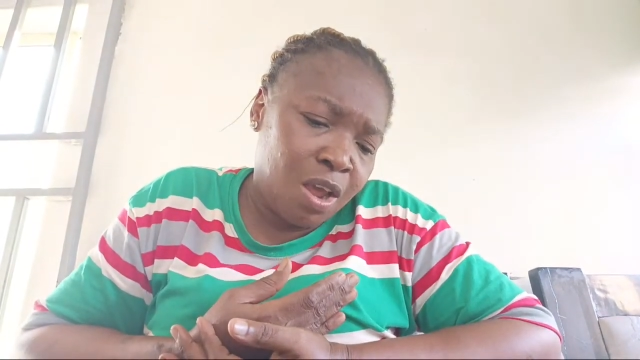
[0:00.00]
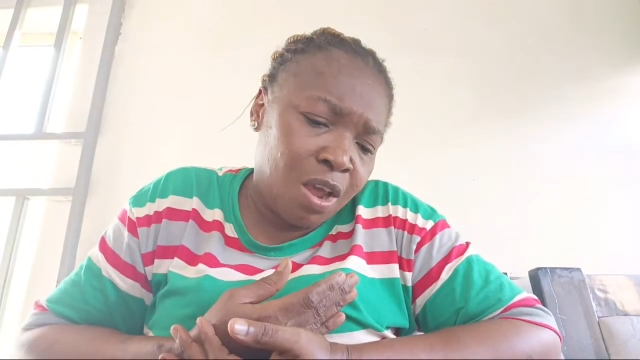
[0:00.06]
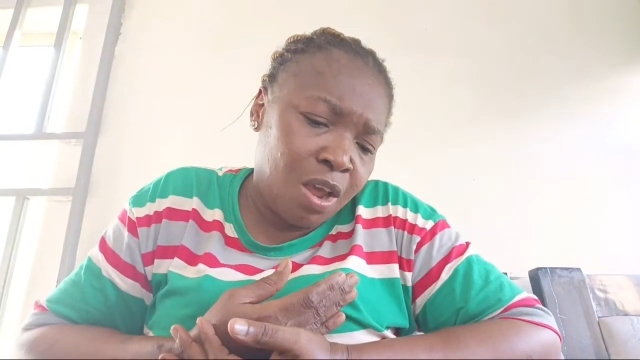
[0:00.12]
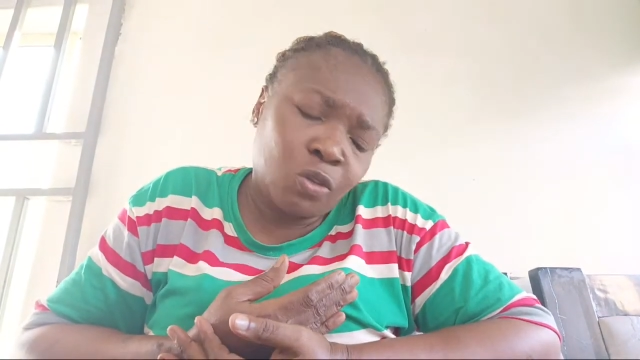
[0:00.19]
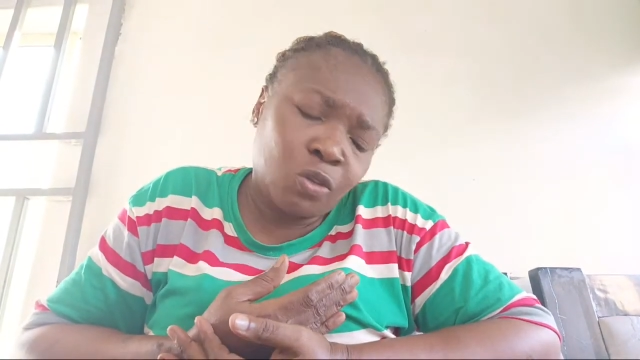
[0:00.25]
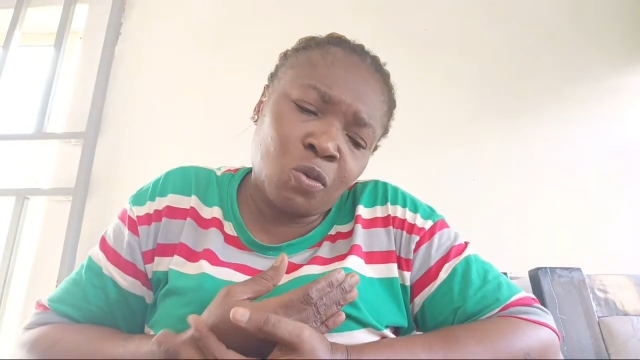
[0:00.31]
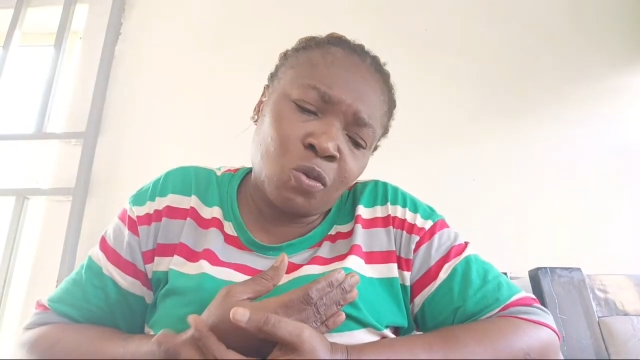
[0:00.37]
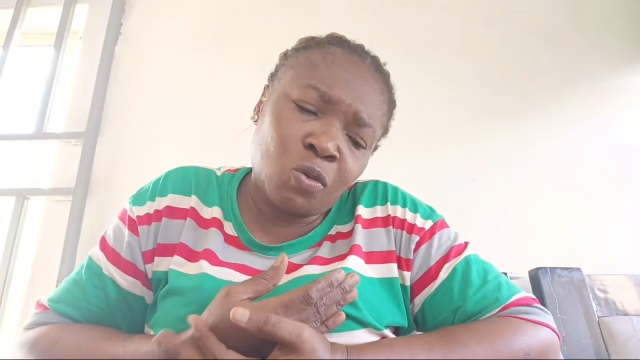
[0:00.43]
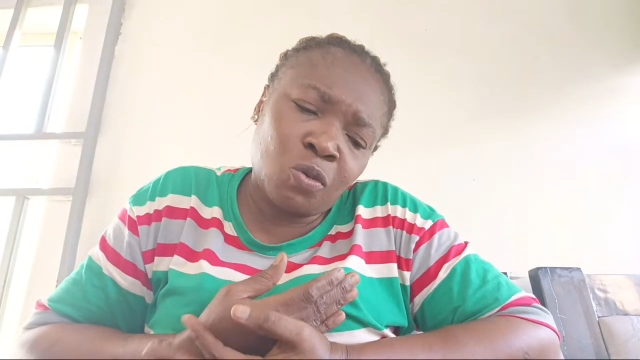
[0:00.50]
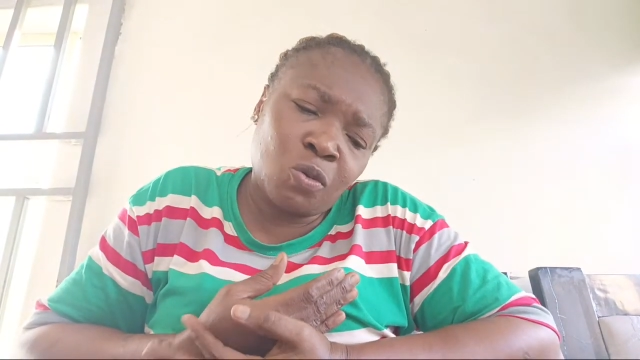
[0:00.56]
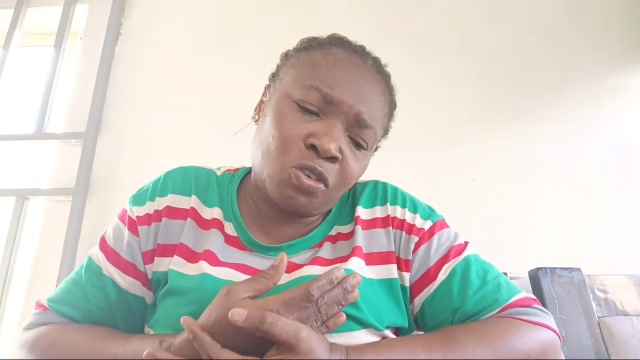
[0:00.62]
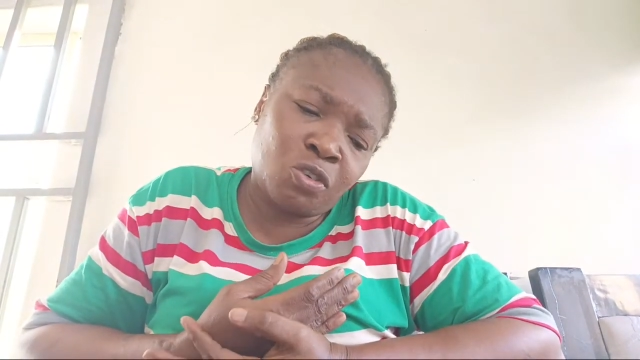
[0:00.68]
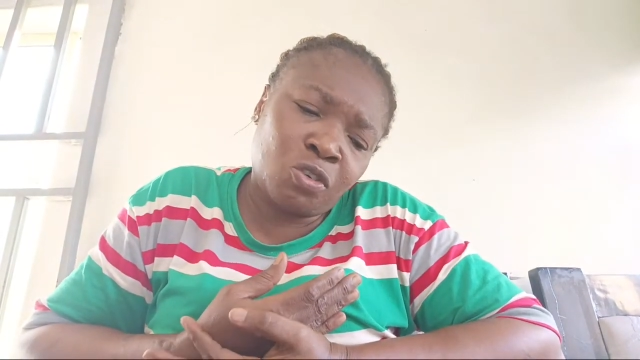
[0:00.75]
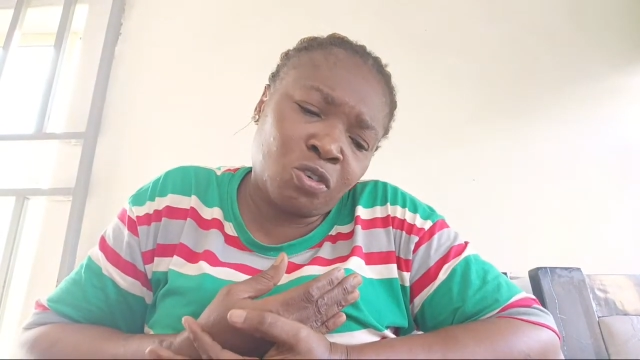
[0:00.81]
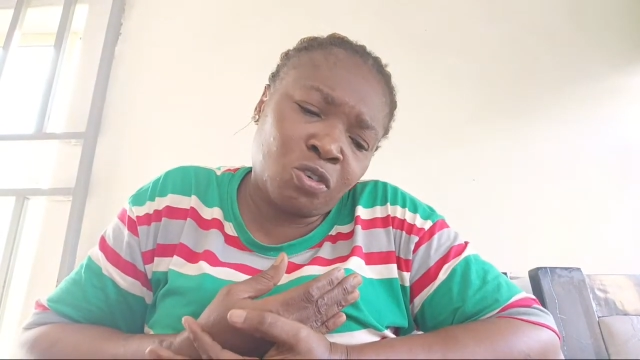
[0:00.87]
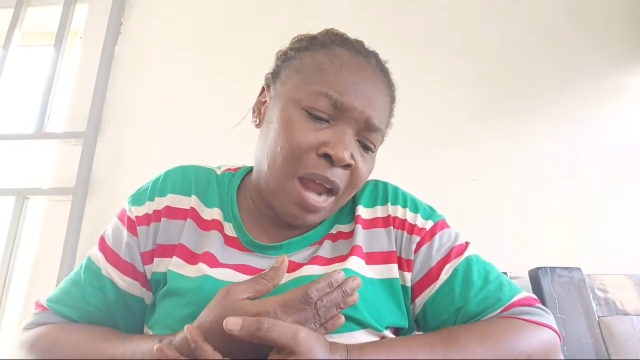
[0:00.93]
to drop
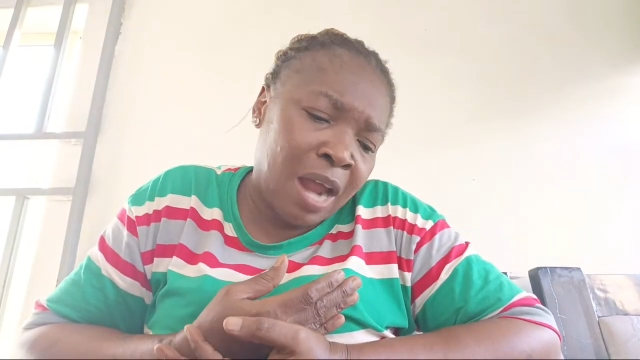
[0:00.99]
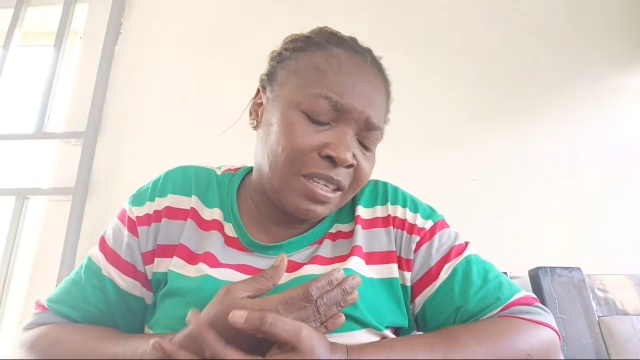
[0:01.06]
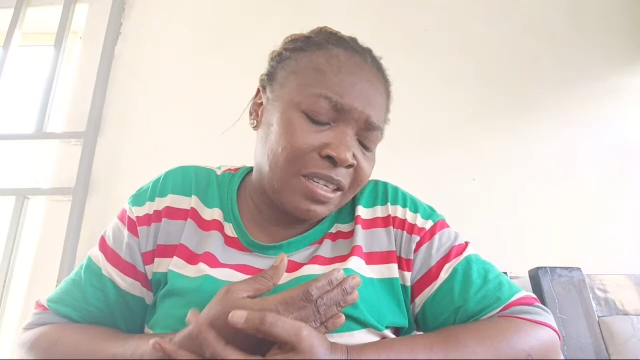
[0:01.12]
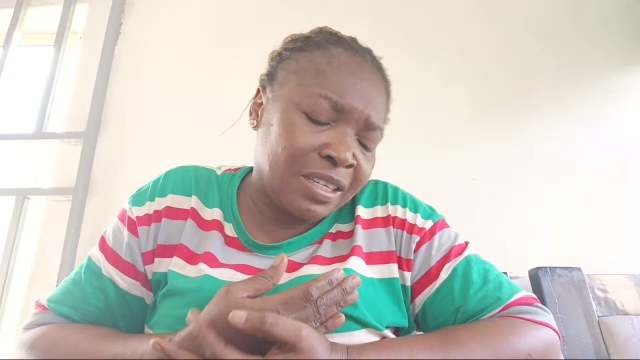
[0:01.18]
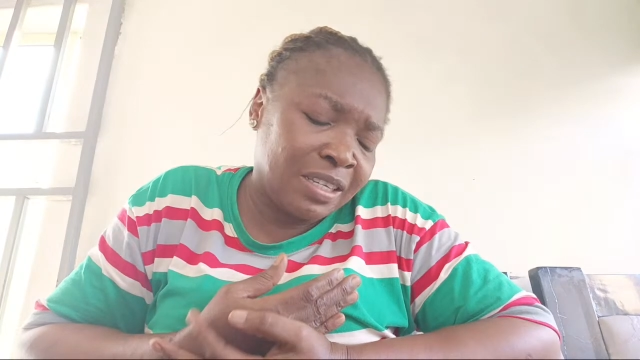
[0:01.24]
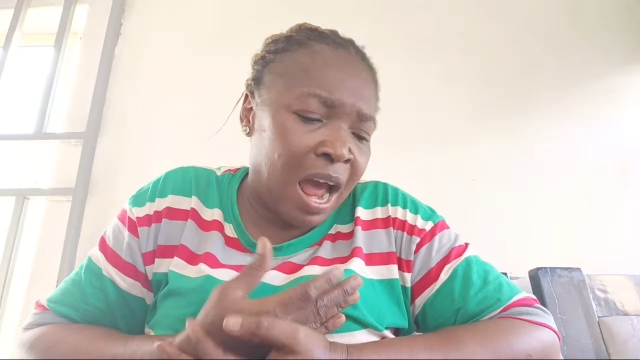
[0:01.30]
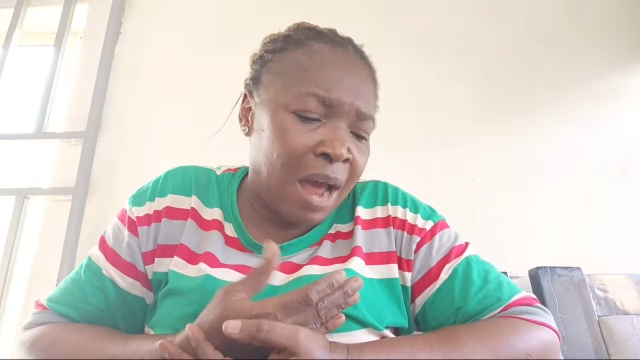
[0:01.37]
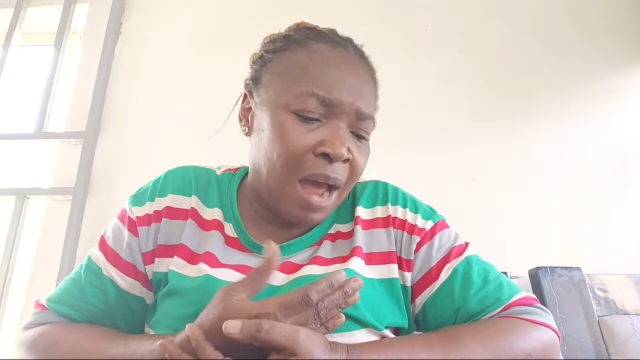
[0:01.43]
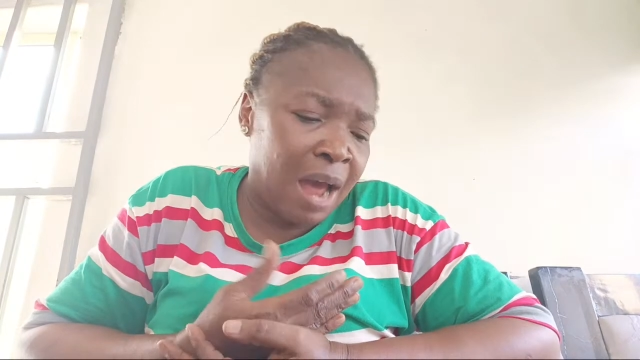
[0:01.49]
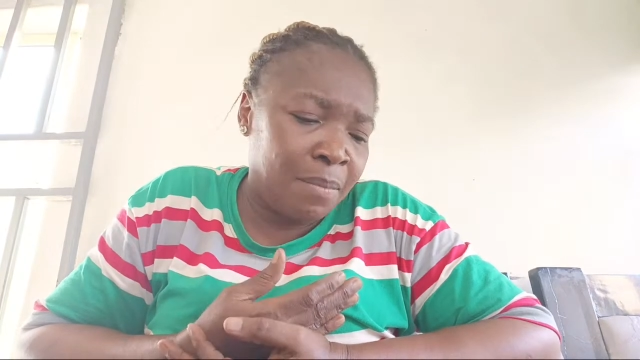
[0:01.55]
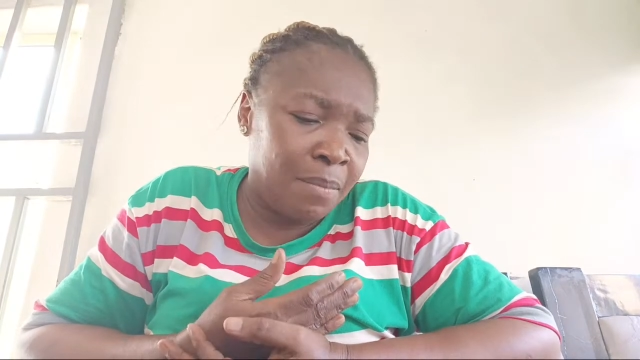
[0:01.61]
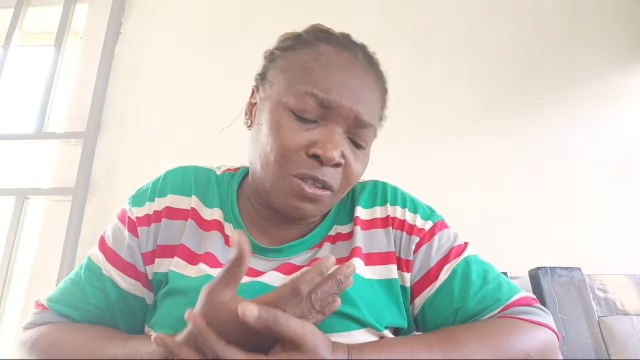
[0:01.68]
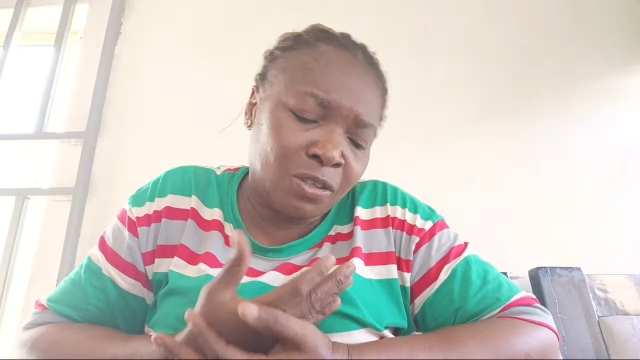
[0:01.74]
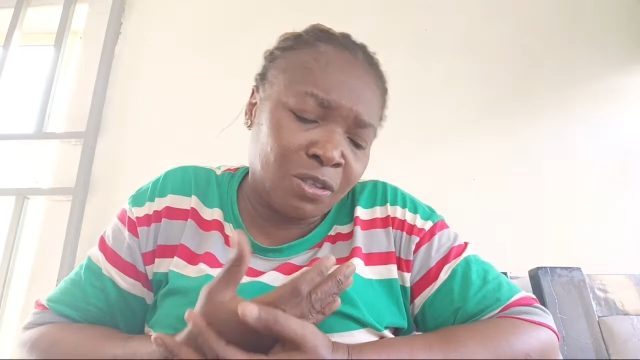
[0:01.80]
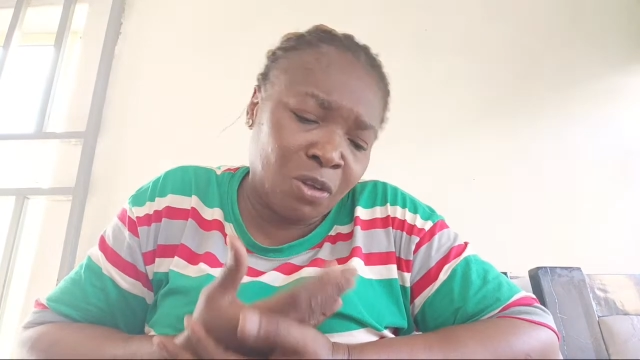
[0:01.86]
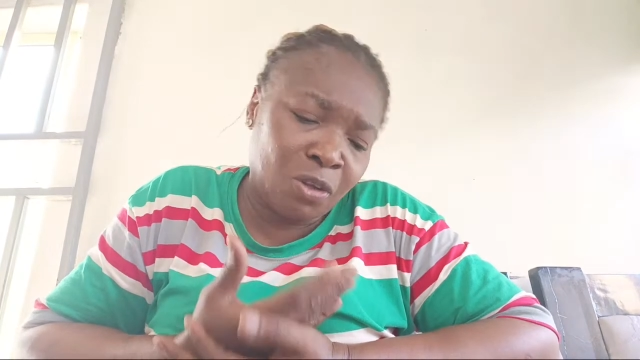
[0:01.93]
that scamming
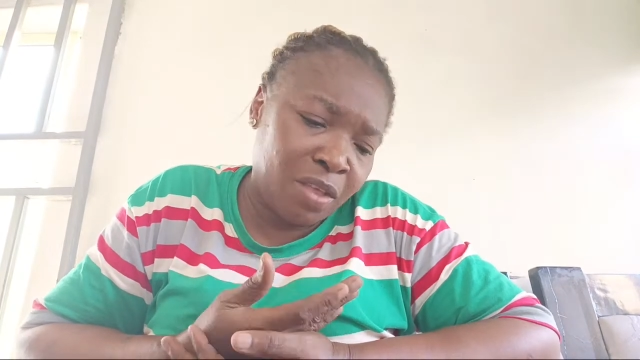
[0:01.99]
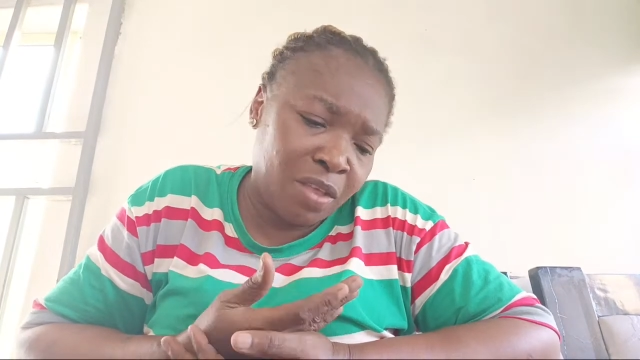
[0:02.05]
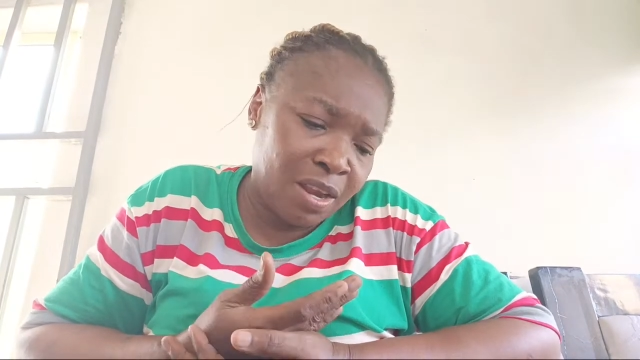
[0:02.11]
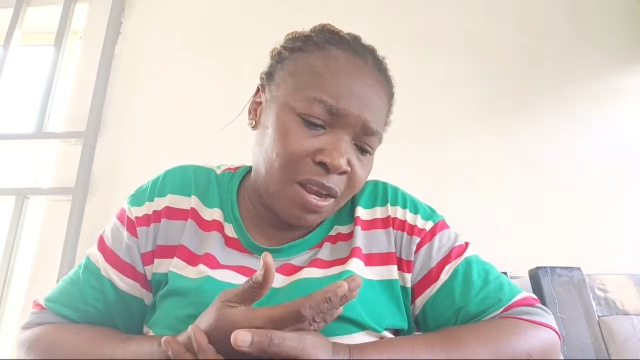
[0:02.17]
something